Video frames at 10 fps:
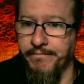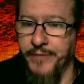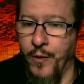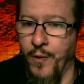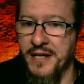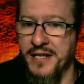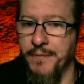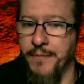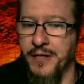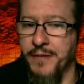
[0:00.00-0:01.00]
what is
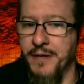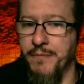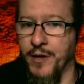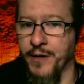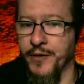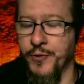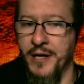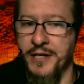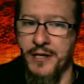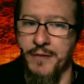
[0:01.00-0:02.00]
it but to be brothers? What
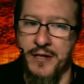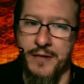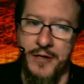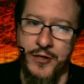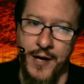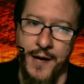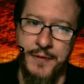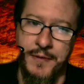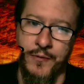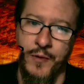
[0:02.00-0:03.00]
is it but to be
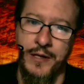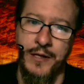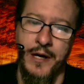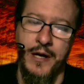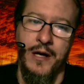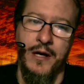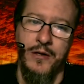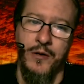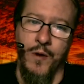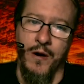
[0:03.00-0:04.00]
tribesmen when
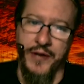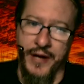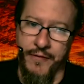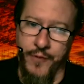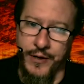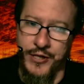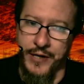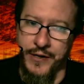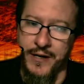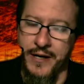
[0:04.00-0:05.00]
you are there for each
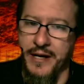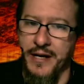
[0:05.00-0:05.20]
other?